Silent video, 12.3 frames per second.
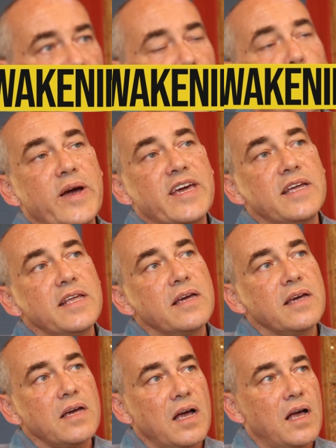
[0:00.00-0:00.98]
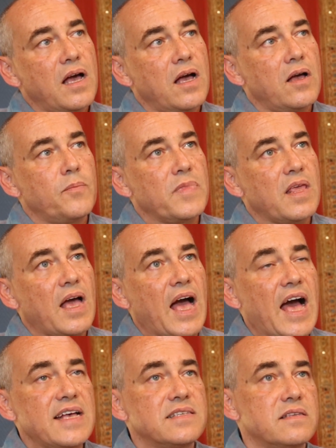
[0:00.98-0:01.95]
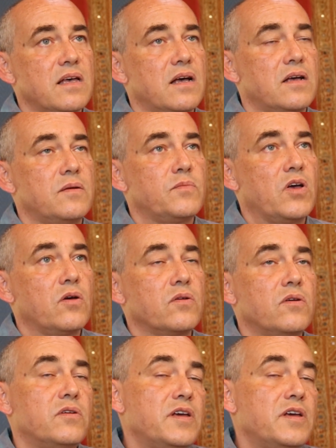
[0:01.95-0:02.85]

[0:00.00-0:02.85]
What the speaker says: Awakening has a